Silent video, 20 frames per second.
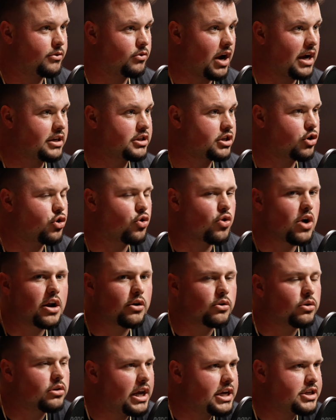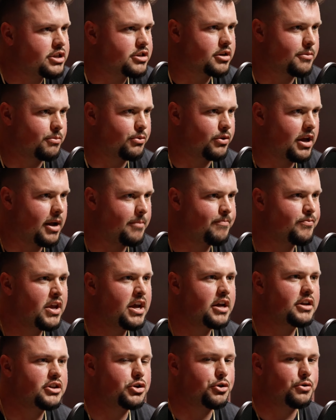right? To create a relationship with them,
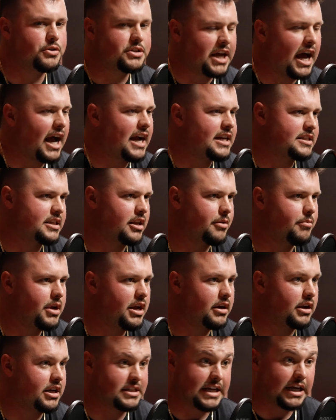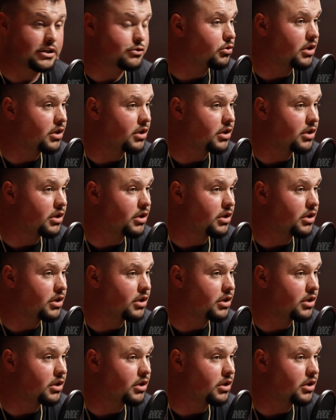to entice them in, because that's